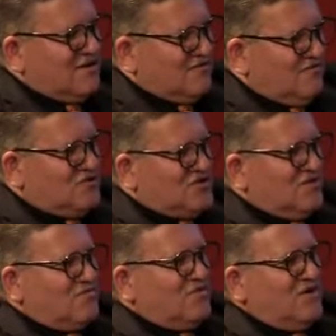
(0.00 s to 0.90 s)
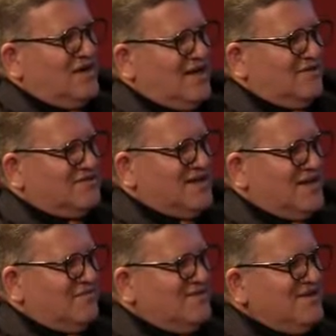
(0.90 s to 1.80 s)
Unfortunately, we're running out of
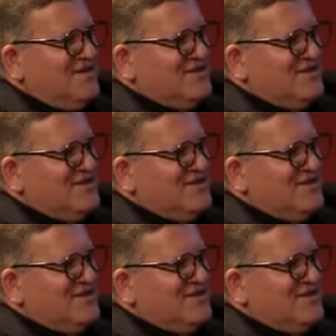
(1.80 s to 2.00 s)
time,